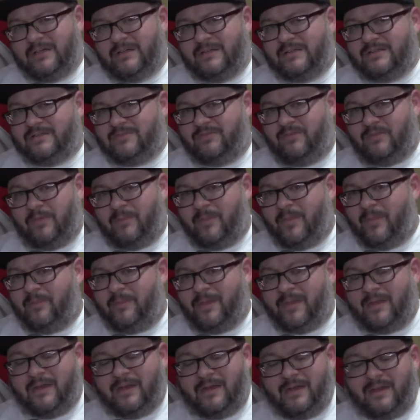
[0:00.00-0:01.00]
From the
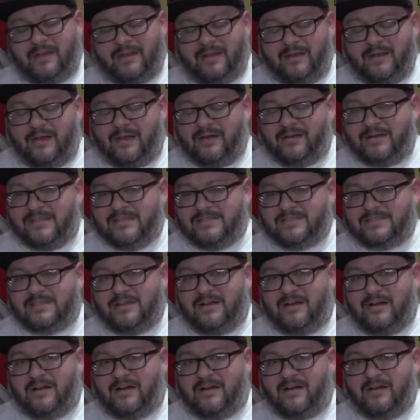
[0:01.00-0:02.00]
beginning, and now he's
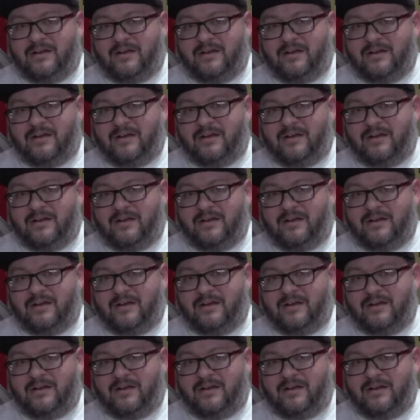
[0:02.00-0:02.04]
gone. And